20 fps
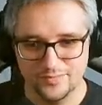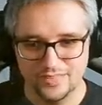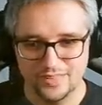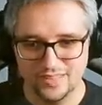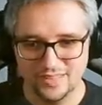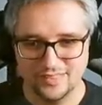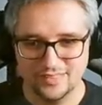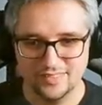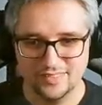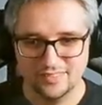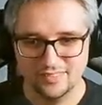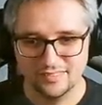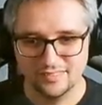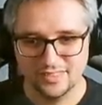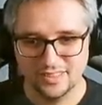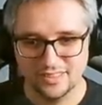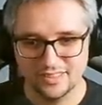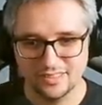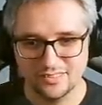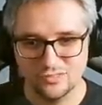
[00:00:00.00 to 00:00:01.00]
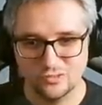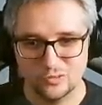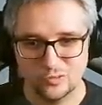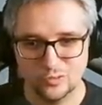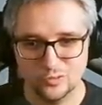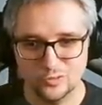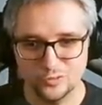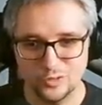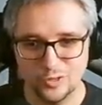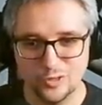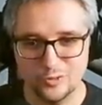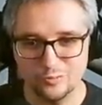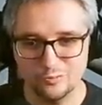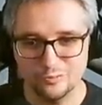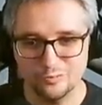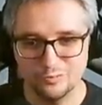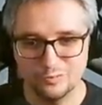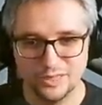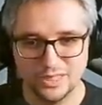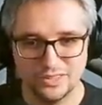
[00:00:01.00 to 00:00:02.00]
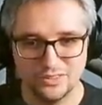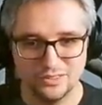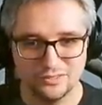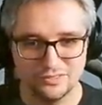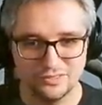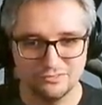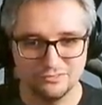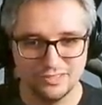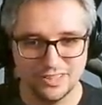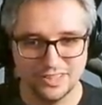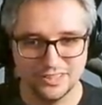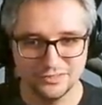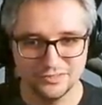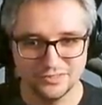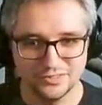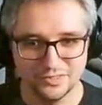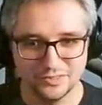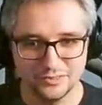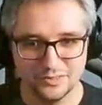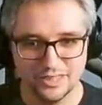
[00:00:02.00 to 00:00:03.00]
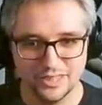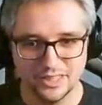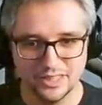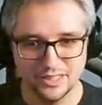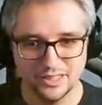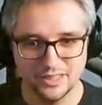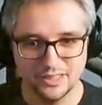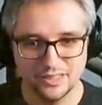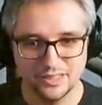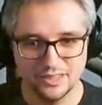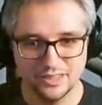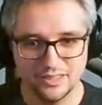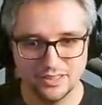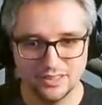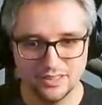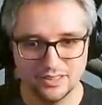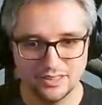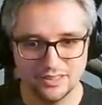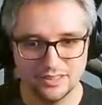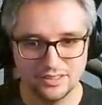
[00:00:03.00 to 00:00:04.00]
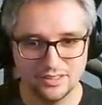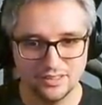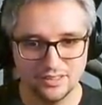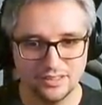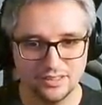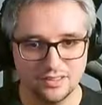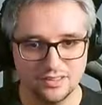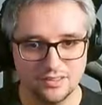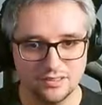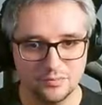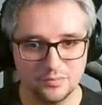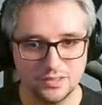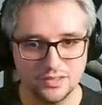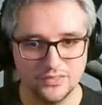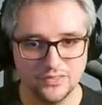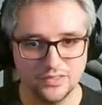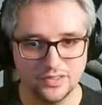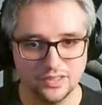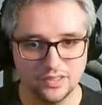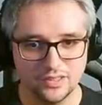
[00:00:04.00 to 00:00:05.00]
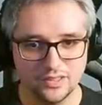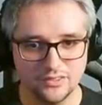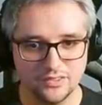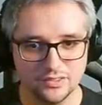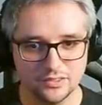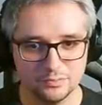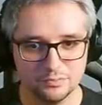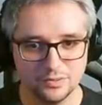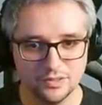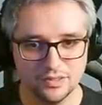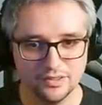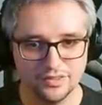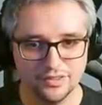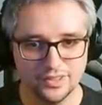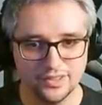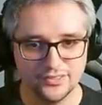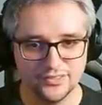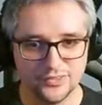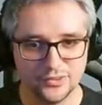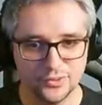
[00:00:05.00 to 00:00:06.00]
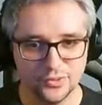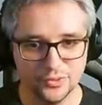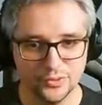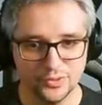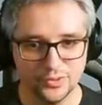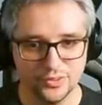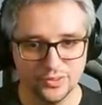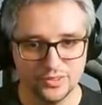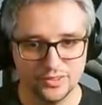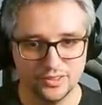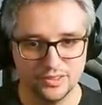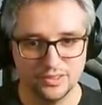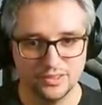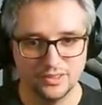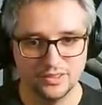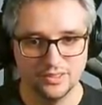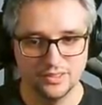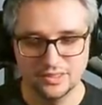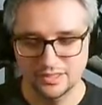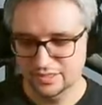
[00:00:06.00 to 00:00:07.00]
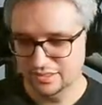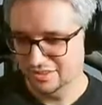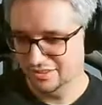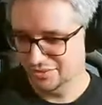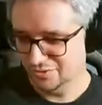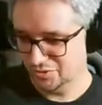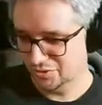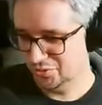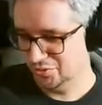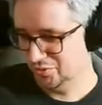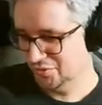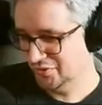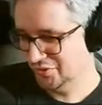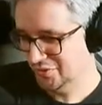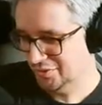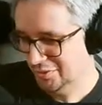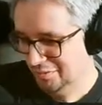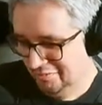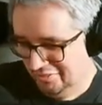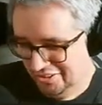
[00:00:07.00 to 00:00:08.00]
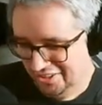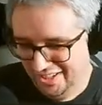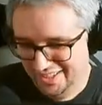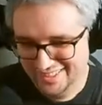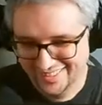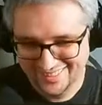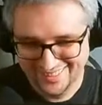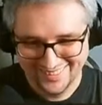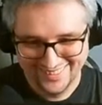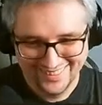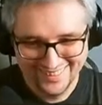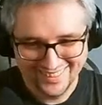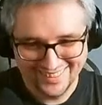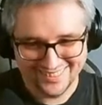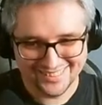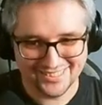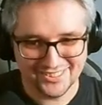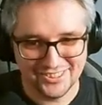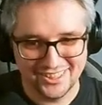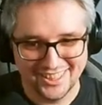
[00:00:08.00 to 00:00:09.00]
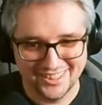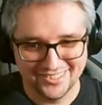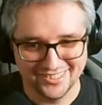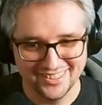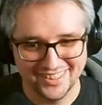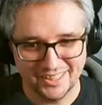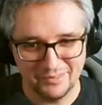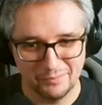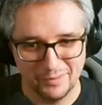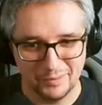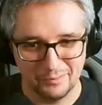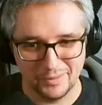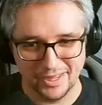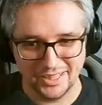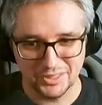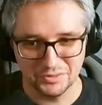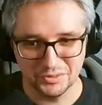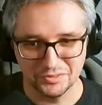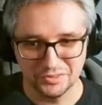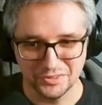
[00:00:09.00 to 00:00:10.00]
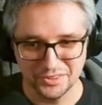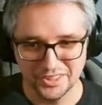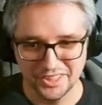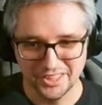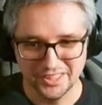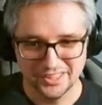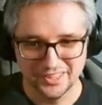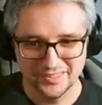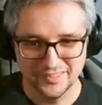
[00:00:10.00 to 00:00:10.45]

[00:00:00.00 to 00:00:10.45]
Yeah, it's like so far paid off in value for me. Um, let's see, easier path, let's go. Oh dude, come on. it's trying to lick my microphone.